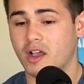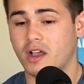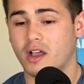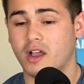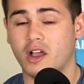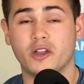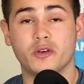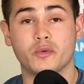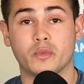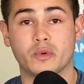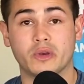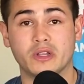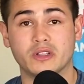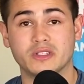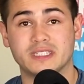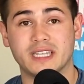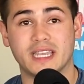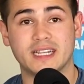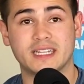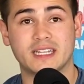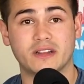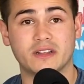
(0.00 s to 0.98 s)
unreal.
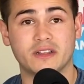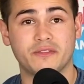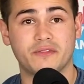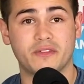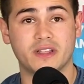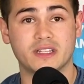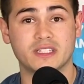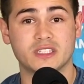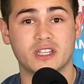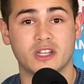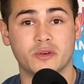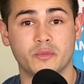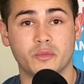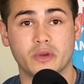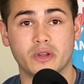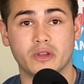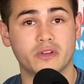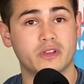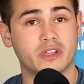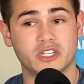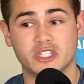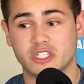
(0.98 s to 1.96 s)
Takedown defense,
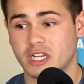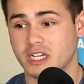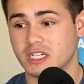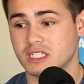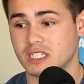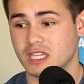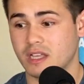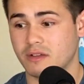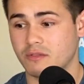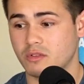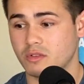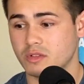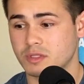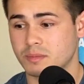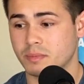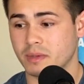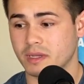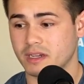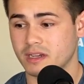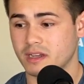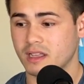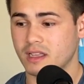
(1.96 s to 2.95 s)
unreal. Can change levels.
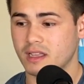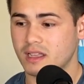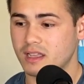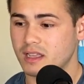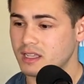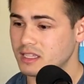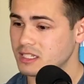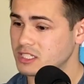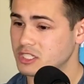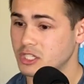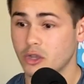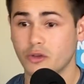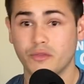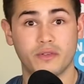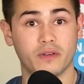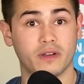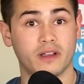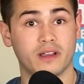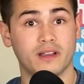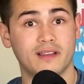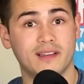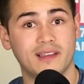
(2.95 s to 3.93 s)
But
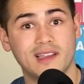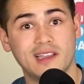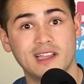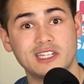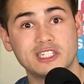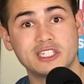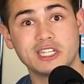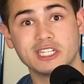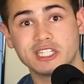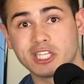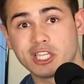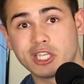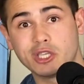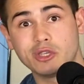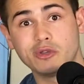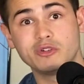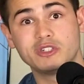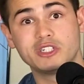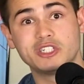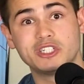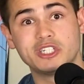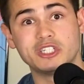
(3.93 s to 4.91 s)
Silva, she's
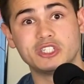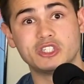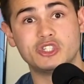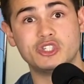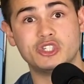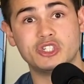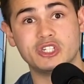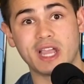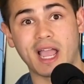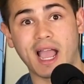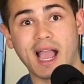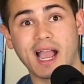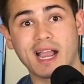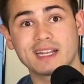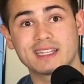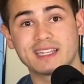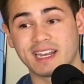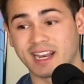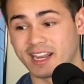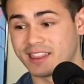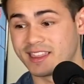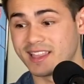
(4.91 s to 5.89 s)
huge and she's
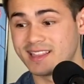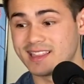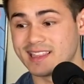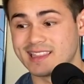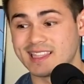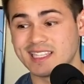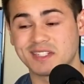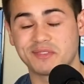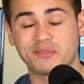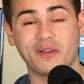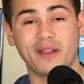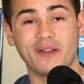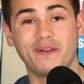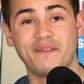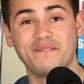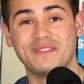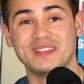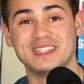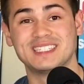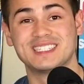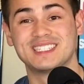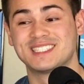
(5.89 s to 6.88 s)
jacked. And I think that this fight would
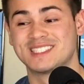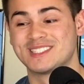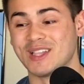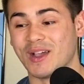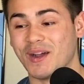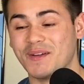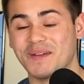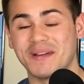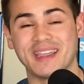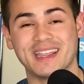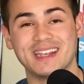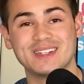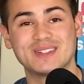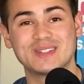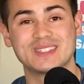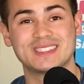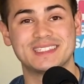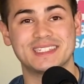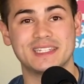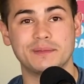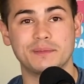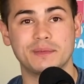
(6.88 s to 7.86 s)
be so
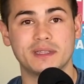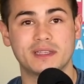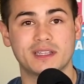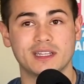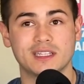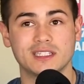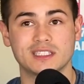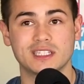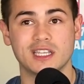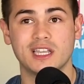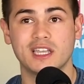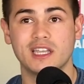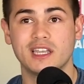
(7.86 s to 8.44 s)
interesting because